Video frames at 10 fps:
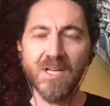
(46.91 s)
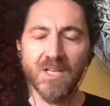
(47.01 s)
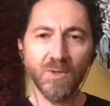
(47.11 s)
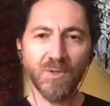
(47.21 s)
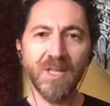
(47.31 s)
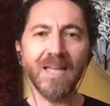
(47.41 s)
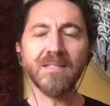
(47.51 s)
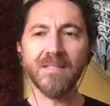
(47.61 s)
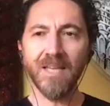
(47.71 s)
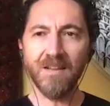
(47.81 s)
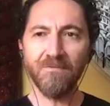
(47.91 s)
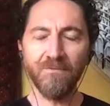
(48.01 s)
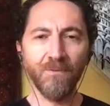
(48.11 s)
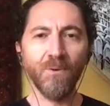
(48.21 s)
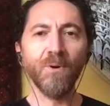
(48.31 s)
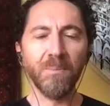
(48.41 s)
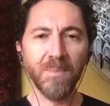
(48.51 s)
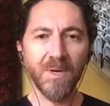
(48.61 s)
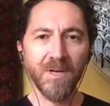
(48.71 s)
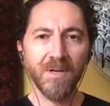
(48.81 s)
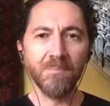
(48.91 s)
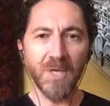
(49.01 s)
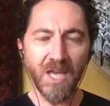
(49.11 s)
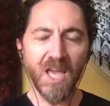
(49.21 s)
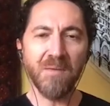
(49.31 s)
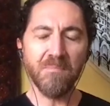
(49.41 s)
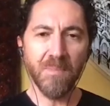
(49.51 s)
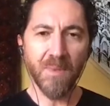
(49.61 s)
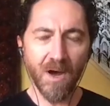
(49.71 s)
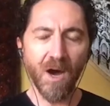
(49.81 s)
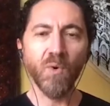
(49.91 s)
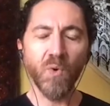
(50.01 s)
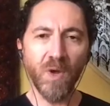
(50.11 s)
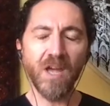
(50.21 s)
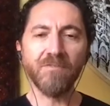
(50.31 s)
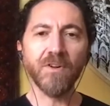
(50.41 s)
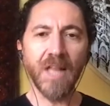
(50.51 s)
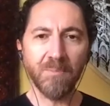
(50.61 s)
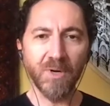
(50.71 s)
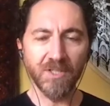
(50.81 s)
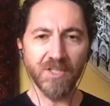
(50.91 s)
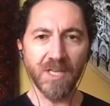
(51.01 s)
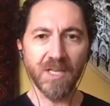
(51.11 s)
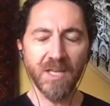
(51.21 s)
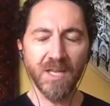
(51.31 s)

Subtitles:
So that kind of form became our way of collaborating.